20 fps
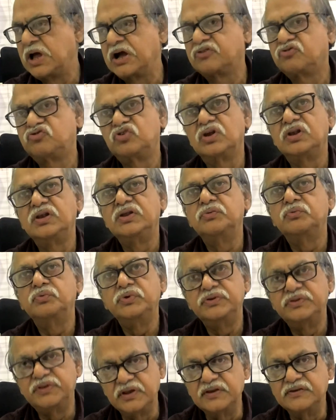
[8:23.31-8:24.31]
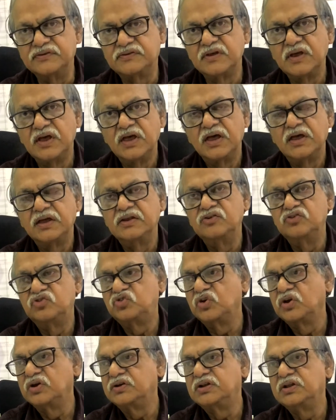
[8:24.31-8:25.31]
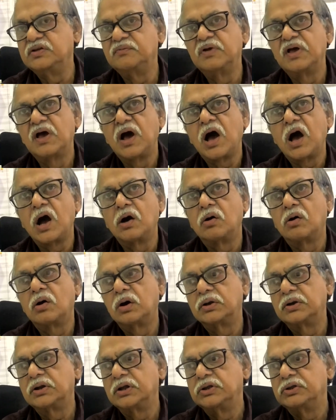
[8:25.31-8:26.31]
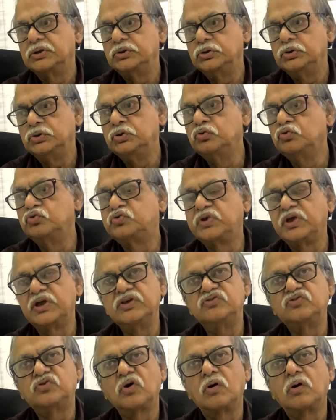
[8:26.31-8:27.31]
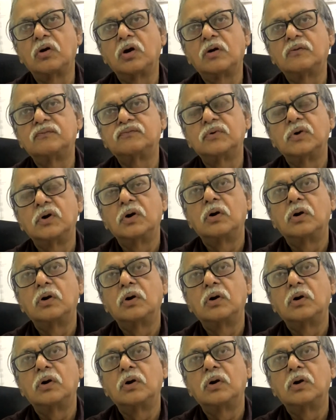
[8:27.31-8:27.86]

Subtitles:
actually with this initiative our usage of